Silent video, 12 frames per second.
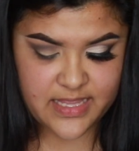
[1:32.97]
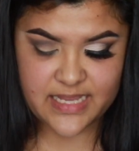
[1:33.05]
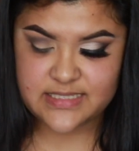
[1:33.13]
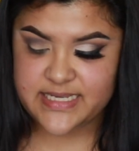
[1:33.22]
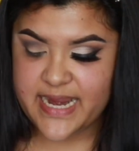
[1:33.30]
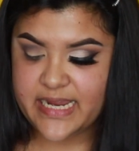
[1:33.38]

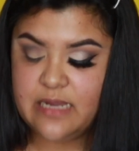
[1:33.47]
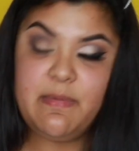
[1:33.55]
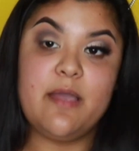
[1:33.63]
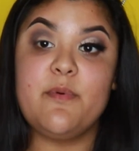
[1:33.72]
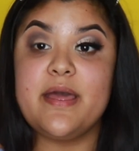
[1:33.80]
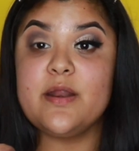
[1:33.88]
Then taking
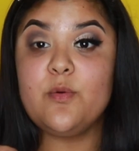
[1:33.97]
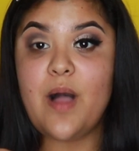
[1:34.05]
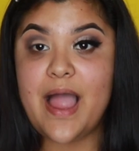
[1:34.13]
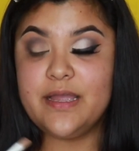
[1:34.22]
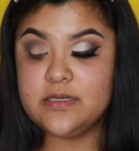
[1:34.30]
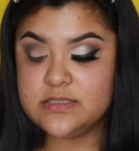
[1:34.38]
my Wet n
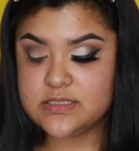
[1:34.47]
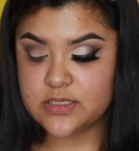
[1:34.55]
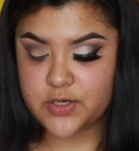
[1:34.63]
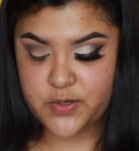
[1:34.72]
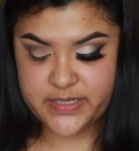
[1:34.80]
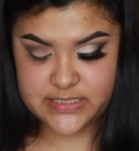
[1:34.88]
Wild
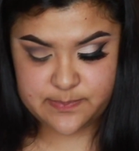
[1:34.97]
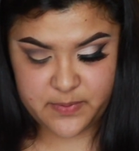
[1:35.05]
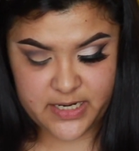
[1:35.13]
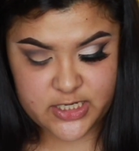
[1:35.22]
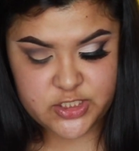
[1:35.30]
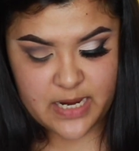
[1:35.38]
crease
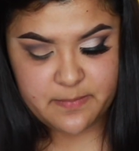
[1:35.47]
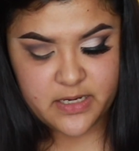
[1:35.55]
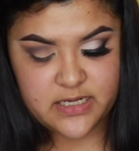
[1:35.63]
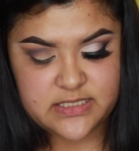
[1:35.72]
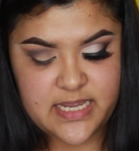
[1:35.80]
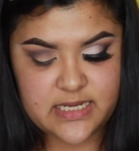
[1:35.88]
brush, I'm
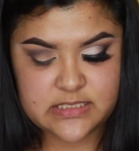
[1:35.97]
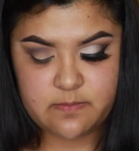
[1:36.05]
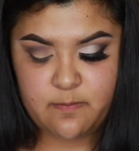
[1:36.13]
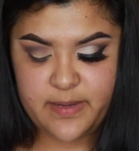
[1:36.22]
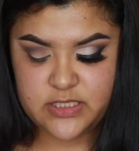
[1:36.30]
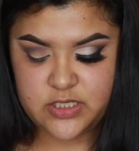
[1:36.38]
gonna take
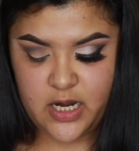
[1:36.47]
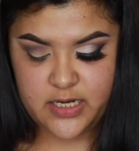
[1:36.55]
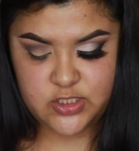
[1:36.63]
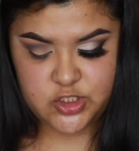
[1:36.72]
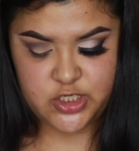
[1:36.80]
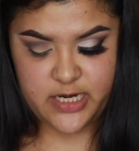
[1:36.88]
some of my
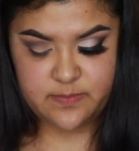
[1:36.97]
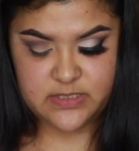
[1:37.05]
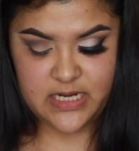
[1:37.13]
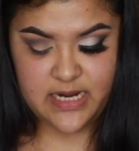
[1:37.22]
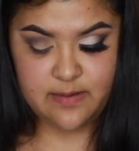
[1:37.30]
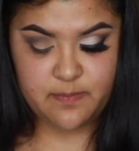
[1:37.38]
Tarte Shape
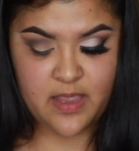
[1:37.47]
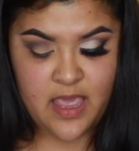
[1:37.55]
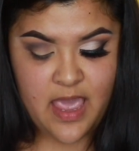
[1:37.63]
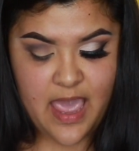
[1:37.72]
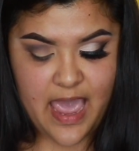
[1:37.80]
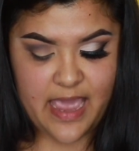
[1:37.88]
Tape
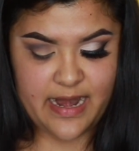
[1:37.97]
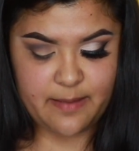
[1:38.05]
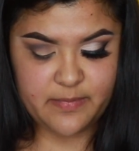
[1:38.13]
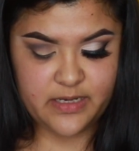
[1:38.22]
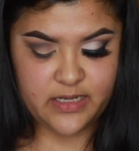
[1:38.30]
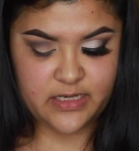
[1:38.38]
and
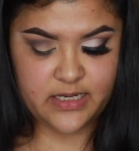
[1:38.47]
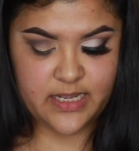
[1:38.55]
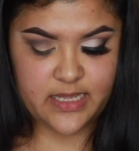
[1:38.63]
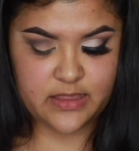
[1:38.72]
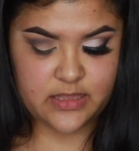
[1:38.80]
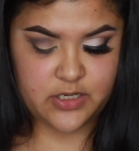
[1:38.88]
I'm gonna
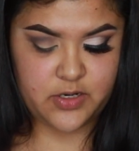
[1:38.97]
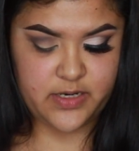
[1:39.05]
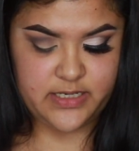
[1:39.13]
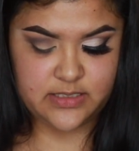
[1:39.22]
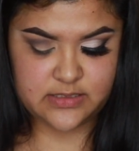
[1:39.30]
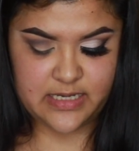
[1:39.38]
cut the
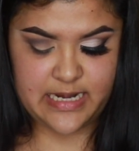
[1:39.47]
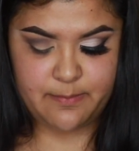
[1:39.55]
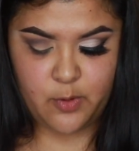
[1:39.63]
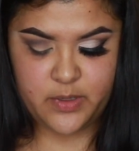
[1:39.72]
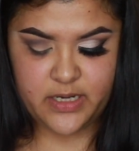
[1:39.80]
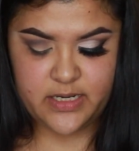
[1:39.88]
crease. And
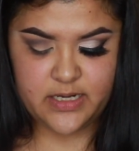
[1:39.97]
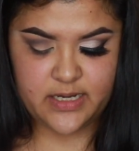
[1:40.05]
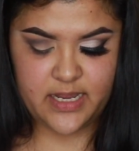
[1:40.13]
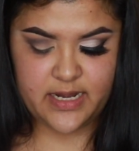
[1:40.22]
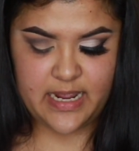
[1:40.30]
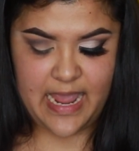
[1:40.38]
I'm only gonna
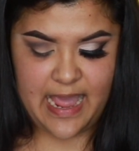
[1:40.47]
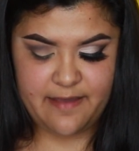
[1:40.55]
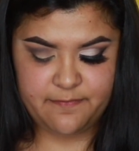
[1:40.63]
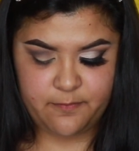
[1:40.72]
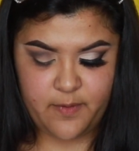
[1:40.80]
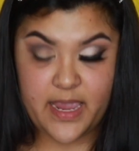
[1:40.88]
cut it
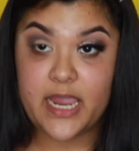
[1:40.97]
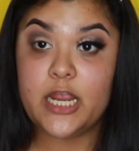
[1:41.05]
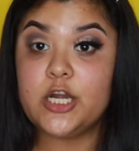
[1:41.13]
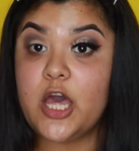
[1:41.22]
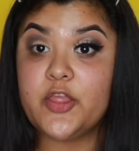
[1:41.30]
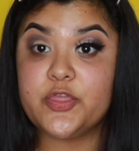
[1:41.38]

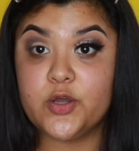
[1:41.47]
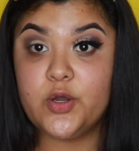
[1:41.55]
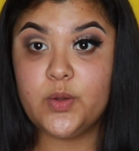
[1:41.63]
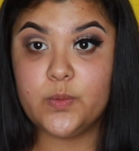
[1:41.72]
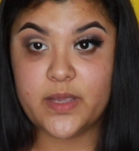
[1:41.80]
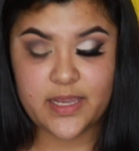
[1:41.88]
halfway, not the
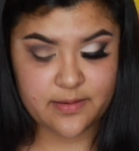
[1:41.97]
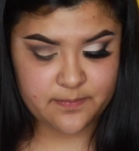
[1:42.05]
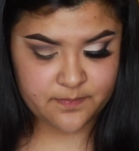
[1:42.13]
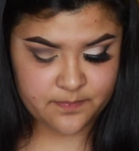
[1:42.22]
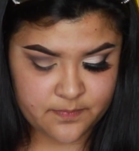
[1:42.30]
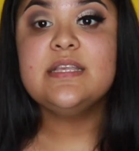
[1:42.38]
whole way.
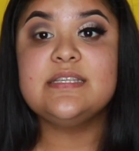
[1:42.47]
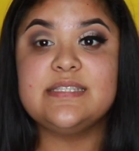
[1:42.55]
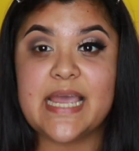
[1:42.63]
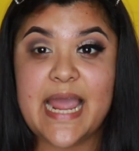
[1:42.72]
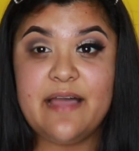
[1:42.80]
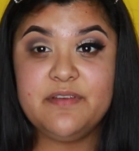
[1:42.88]

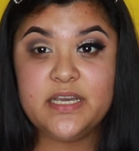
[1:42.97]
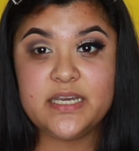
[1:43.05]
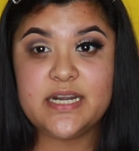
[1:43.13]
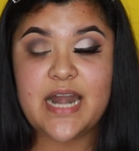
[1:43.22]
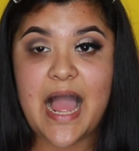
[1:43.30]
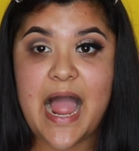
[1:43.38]
Since I have a
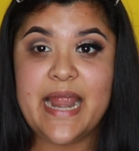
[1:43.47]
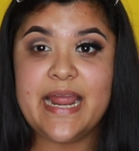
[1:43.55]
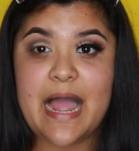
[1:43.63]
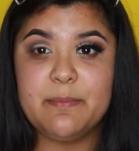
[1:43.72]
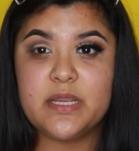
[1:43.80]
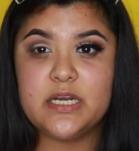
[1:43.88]
hooded
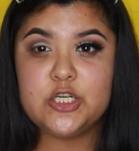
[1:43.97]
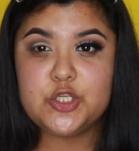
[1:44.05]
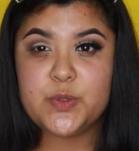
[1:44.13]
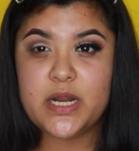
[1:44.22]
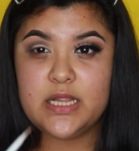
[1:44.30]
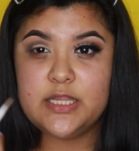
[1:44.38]
eye, I'm gonna
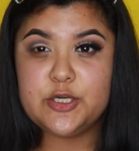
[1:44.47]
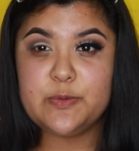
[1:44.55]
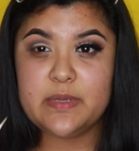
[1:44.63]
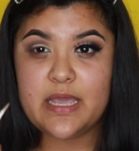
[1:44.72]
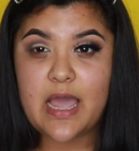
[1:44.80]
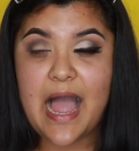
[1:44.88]
do it a little
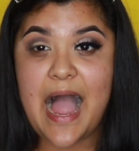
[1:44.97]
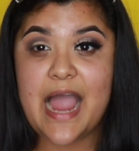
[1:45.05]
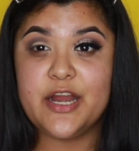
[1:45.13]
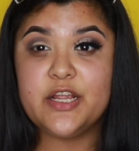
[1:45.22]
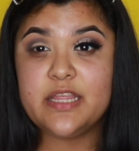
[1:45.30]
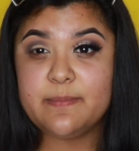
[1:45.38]
bit
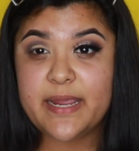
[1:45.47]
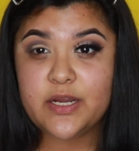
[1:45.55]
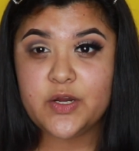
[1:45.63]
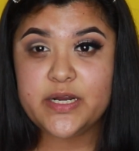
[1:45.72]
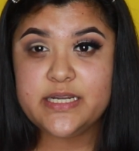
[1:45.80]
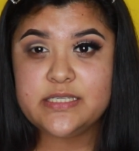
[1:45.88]
higher than my
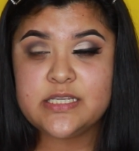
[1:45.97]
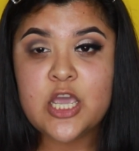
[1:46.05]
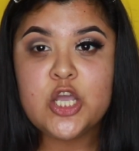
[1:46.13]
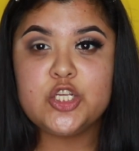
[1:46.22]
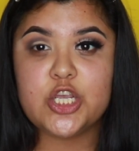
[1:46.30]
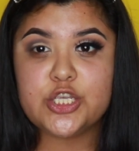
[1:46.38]
crease,
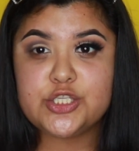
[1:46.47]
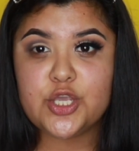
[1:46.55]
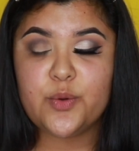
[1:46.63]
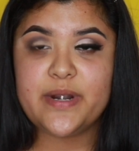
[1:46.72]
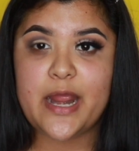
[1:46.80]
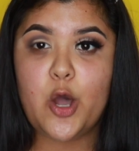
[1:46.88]
just
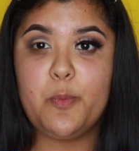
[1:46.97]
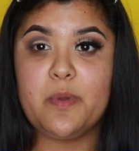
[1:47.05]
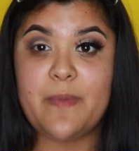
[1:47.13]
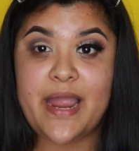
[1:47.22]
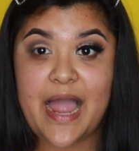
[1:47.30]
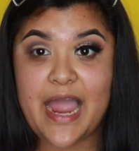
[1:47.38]
so when I
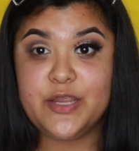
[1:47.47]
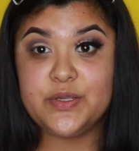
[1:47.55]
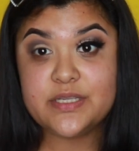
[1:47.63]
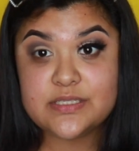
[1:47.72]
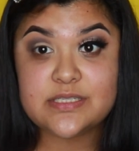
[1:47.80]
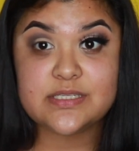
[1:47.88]
open my eye, you
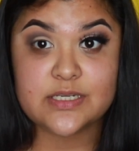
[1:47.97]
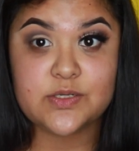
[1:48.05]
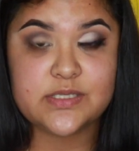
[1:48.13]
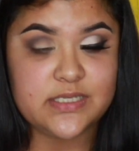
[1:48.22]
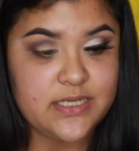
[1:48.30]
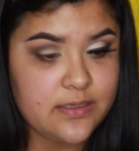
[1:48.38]
can
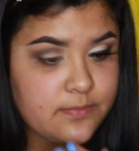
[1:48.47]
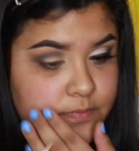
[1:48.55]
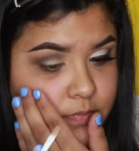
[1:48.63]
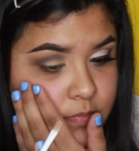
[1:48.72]
still see it.